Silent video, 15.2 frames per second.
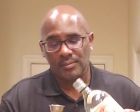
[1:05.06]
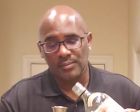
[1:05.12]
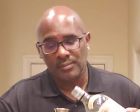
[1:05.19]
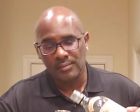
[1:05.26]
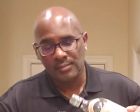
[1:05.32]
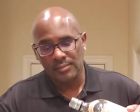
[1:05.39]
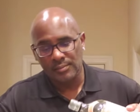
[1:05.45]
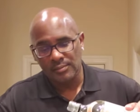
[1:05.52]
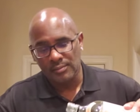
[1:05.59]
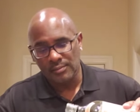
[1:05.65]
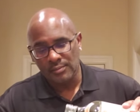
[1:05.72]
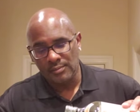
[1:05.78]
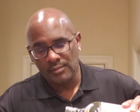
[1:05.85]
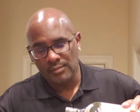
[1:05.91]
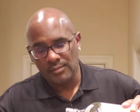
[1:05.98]

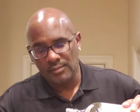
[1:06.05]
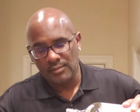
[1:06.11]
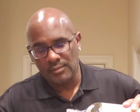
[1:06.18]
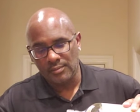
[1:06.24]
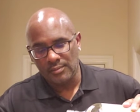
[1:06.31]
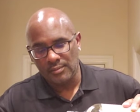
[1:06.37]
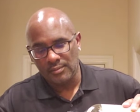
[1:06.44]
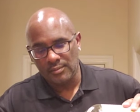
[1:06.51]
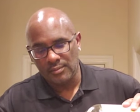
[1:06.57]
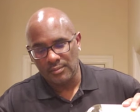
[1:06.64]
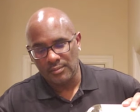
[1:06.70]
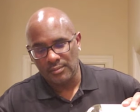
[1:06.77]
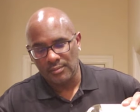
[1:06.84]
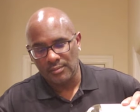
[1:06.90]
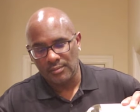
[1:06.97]

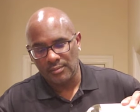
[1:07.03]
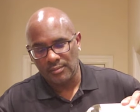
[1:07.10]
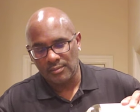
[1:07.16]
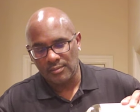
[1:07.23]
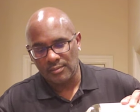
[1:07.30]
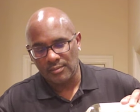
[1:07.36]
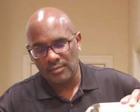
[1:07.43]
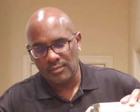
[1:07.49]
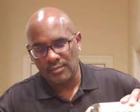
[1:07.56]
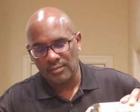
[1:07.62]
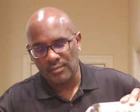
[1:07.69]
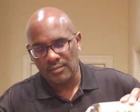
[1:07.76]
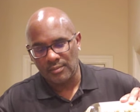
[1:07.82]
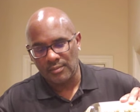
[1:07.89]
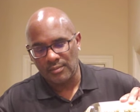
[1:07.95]

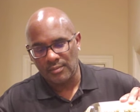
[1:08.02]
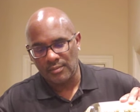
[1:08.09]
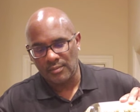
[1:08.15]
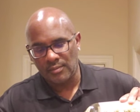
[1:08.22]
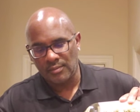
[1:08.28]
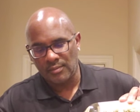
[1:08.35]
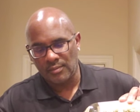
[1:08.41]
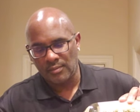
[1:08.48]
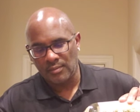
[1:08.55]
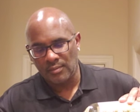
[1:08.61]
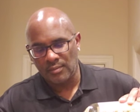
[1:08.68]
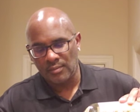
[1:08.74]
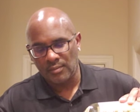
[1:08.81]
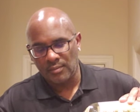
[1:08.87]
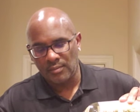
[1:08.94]

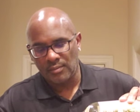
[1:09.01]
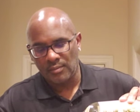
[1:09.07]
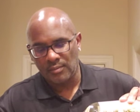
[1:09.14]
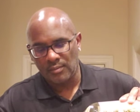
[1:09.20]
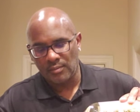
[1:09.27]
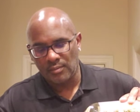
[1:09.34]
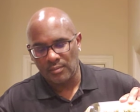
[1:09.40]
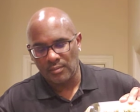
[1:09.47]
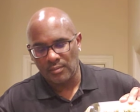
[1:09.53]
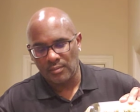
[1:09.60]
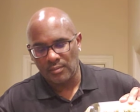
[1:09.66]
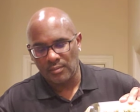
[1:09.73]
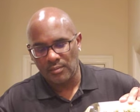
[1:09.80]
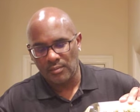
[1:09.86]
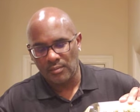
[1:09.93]

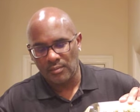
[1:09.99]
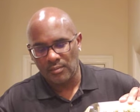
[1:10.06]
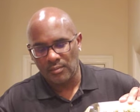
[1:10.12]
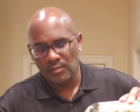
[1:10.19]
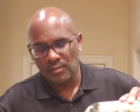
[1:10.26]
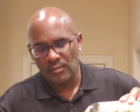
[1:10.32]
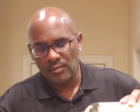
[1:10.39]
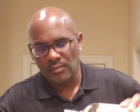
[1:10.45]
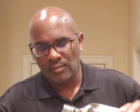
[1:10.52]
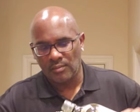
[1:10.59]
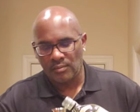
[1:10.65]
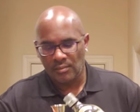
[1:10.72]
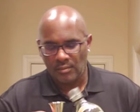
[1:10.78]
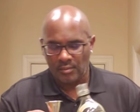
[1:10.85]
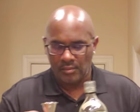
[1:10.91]

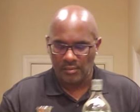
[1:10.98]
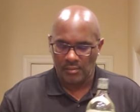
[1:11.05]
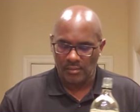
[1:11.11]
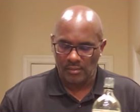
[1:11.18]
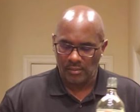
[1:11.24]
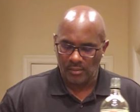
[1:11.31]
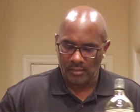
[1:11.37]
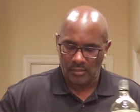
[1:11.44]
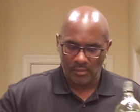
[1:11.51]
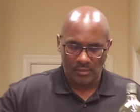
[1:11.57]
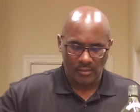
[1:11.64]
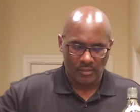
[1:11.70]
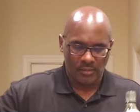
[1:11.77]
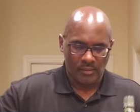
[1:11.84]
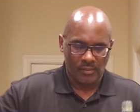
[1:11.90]

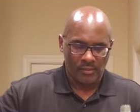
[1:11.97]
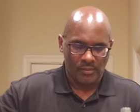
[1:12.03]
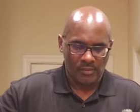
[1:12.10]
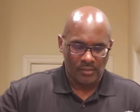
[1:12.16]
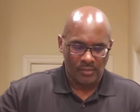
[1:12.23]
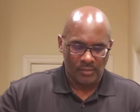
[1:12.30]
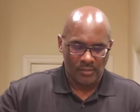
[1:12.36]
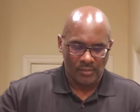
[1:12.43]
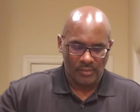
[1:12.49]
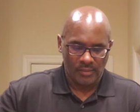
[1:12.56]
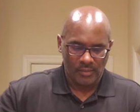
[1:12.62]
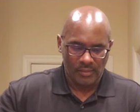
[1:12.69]
Nothing is said.